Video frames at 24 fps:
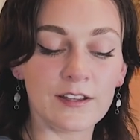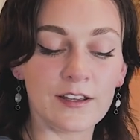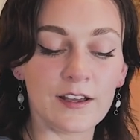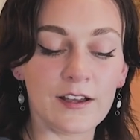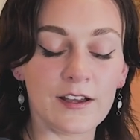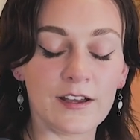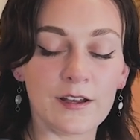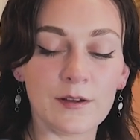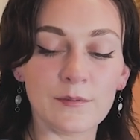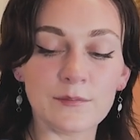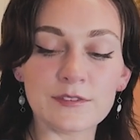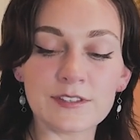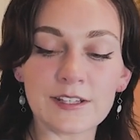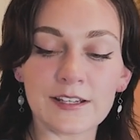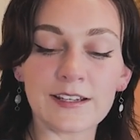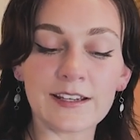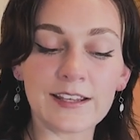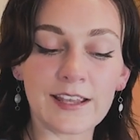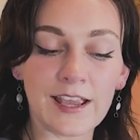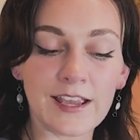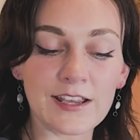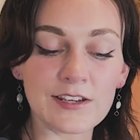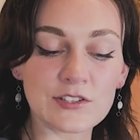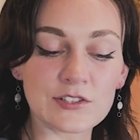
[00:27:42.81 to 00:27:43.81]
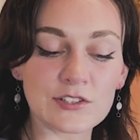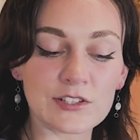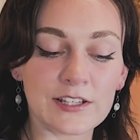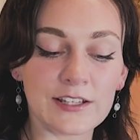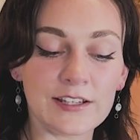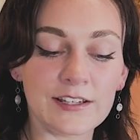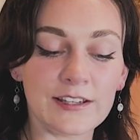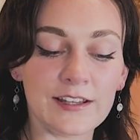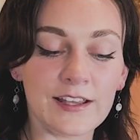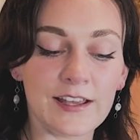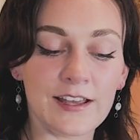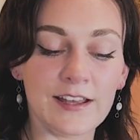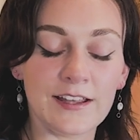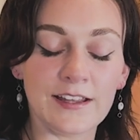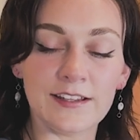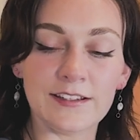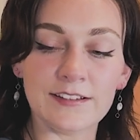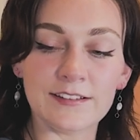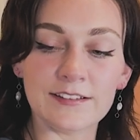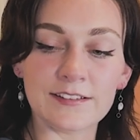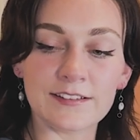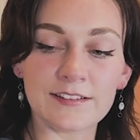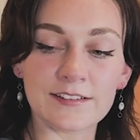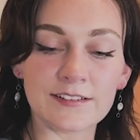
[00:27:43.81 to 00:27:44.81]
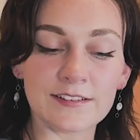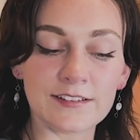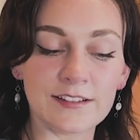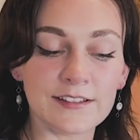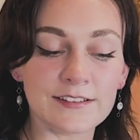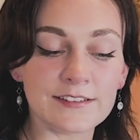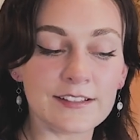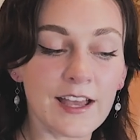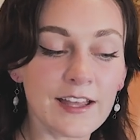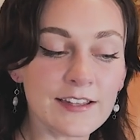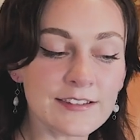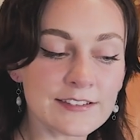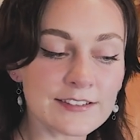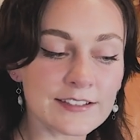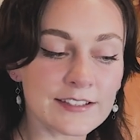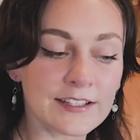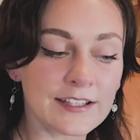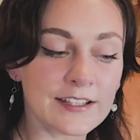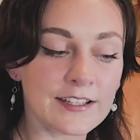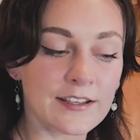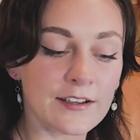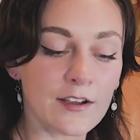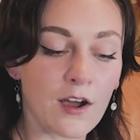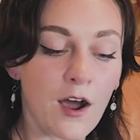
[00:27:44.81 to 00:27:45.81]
dedication and intensity